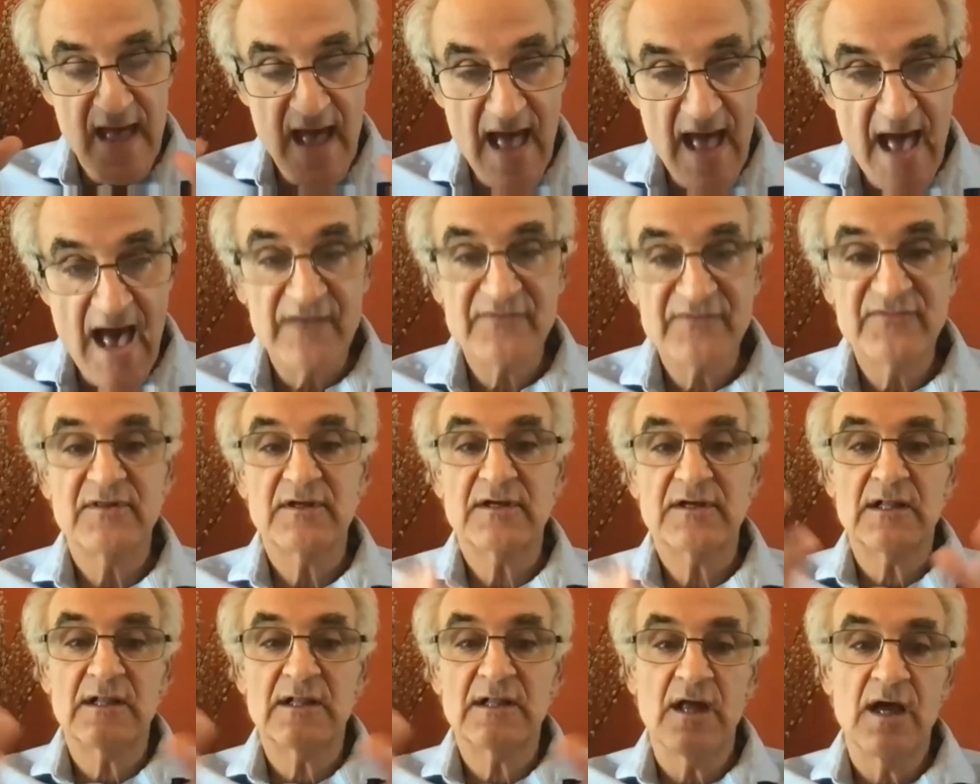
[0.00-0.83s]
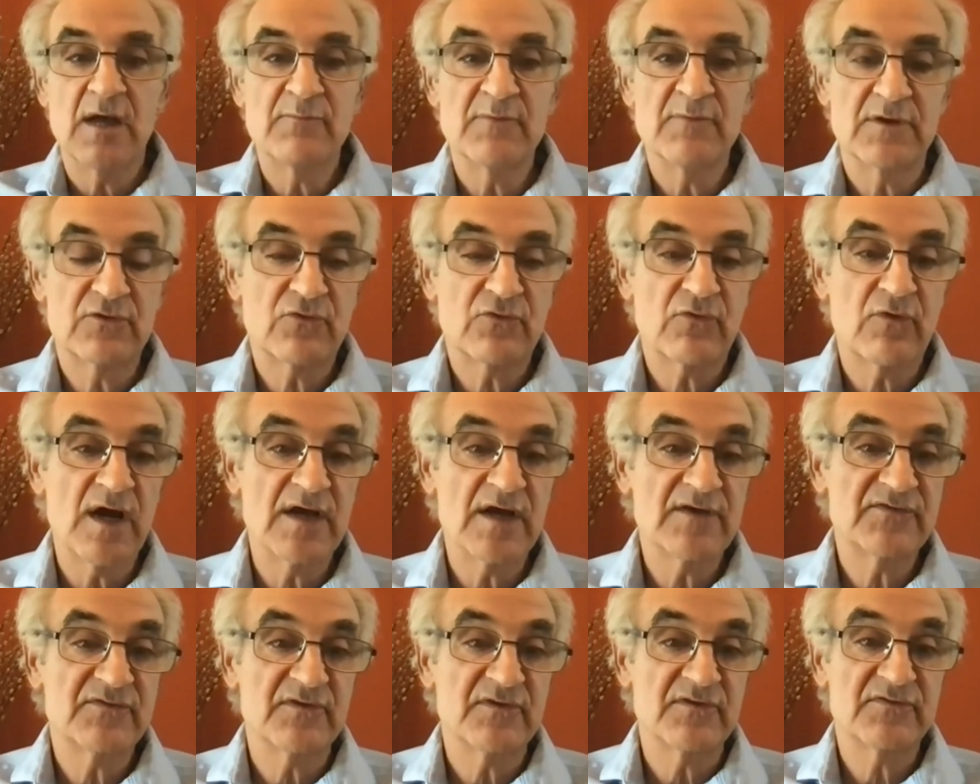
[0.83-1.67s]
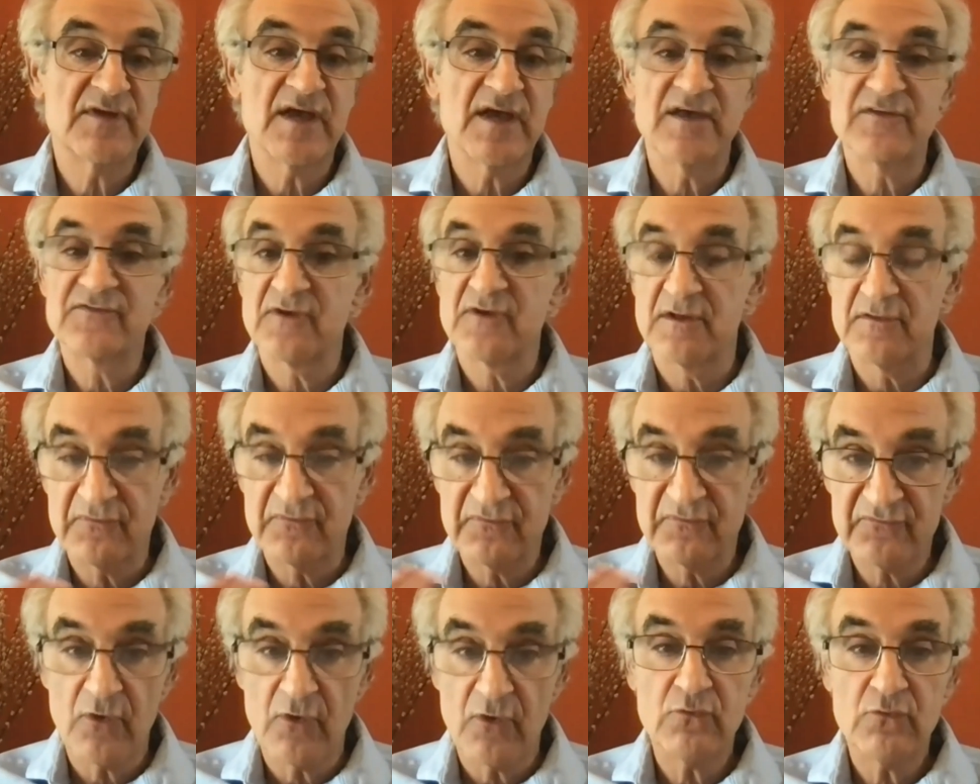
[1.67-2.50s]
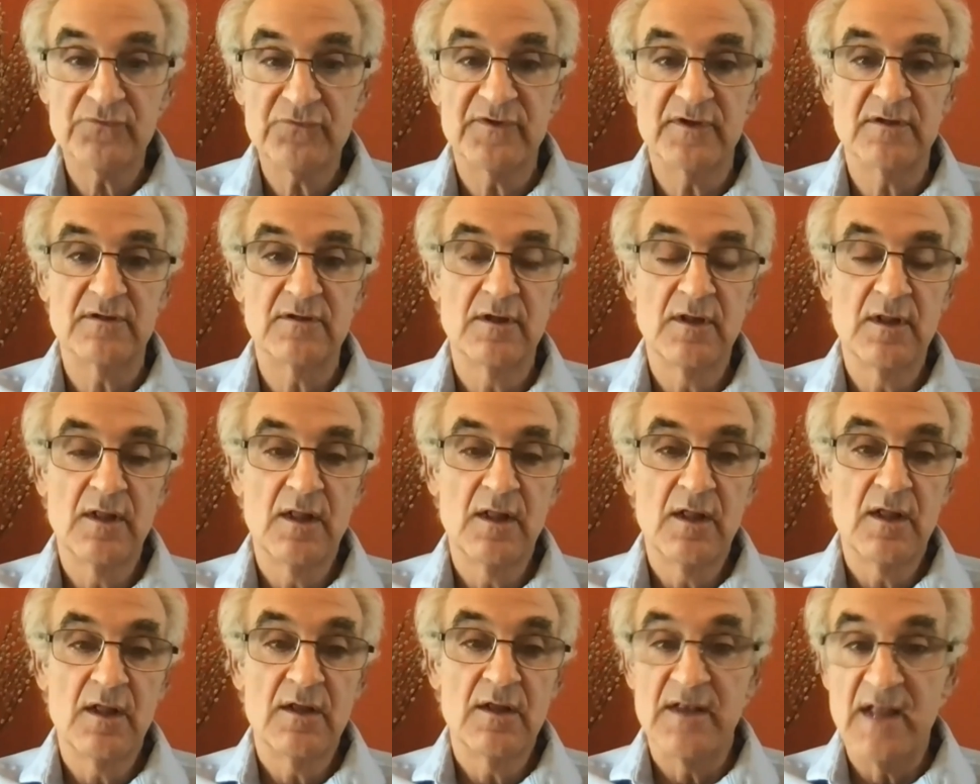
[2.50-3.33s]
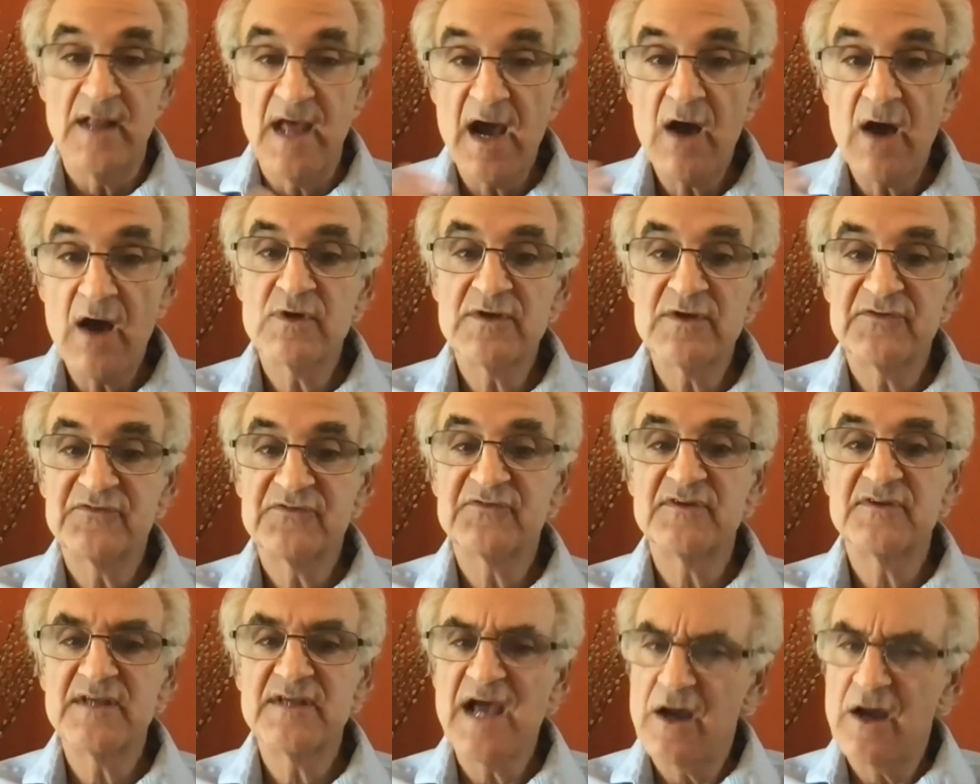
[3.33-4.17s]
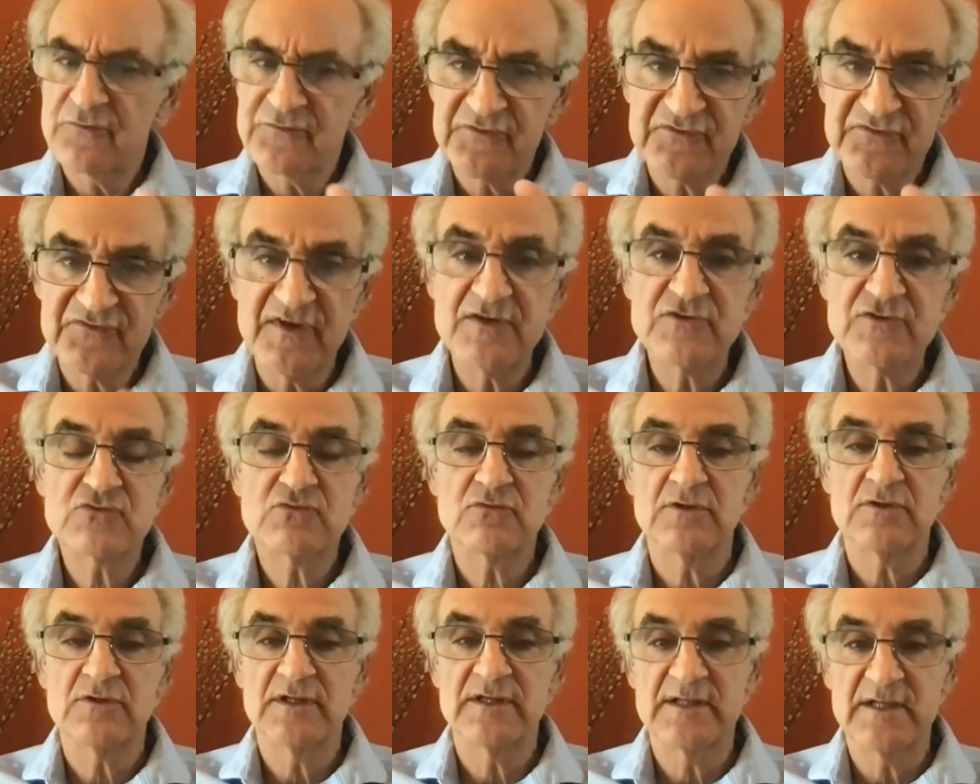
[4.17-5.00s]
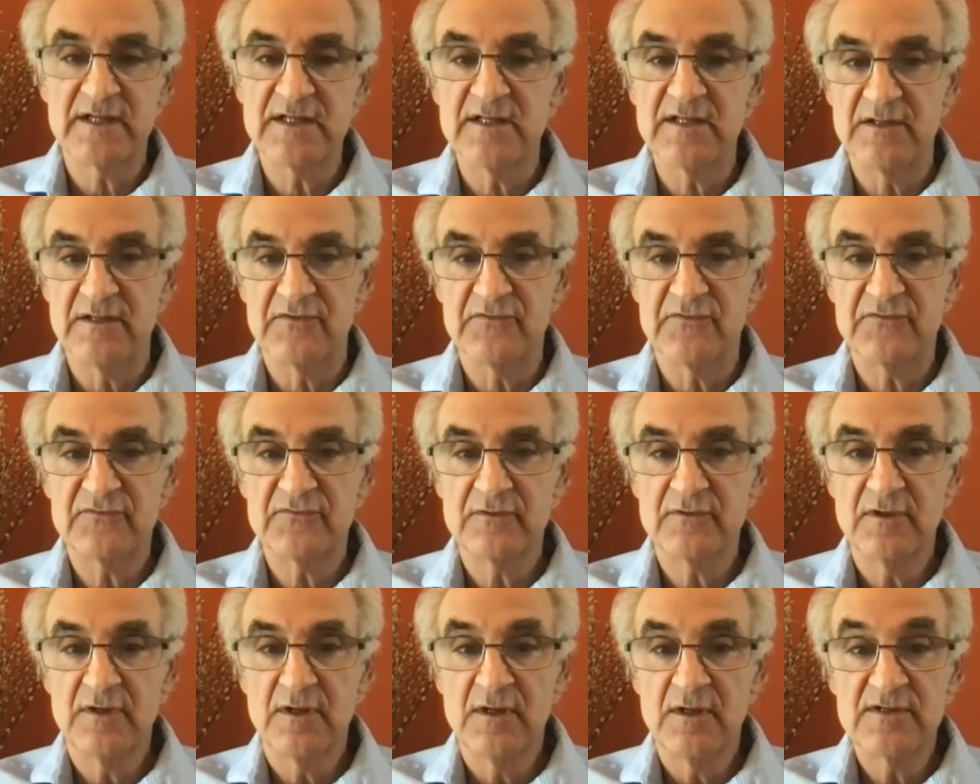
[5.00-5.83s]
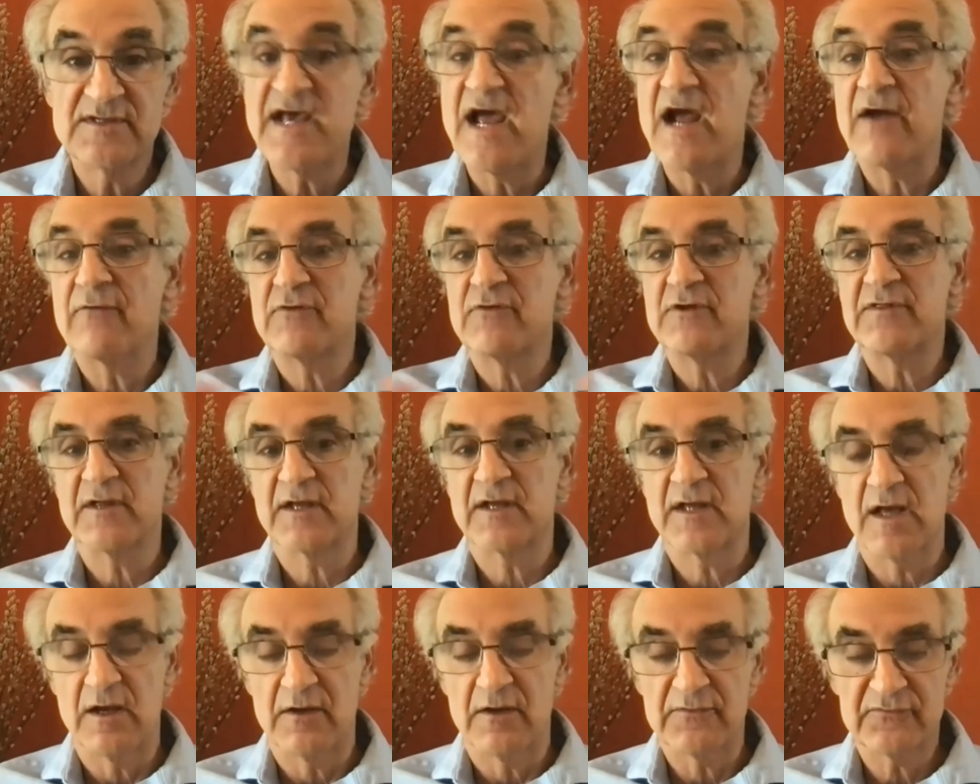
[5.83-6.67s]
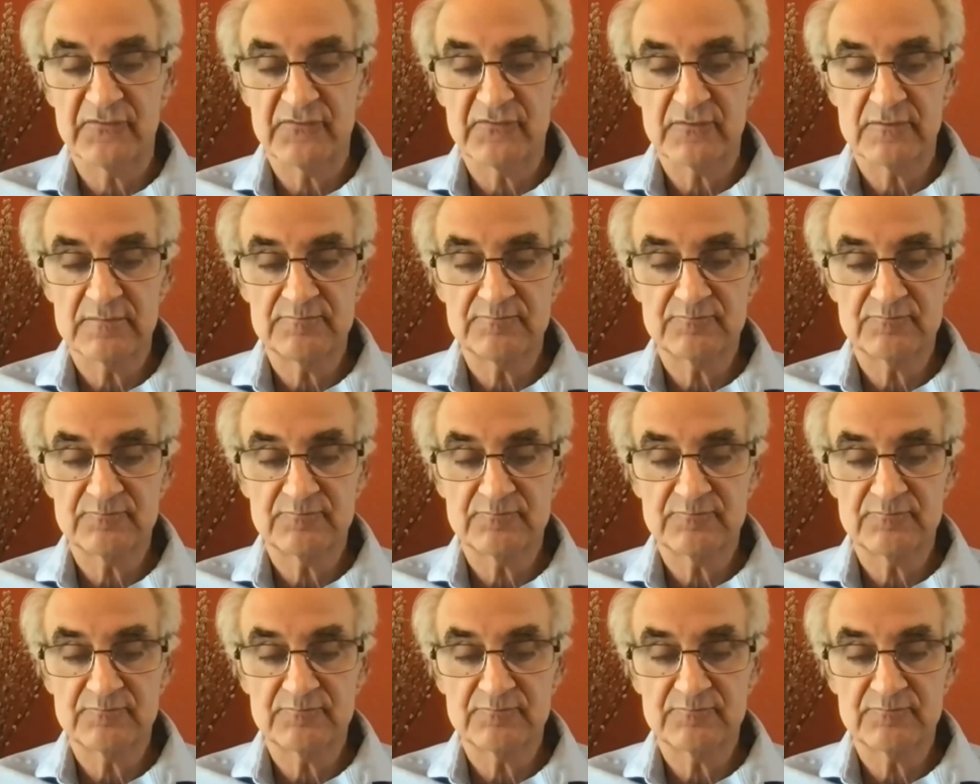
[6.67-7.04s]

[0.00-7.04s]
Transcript: as the climate crisis has unfolded, now we see how central it is to everything else.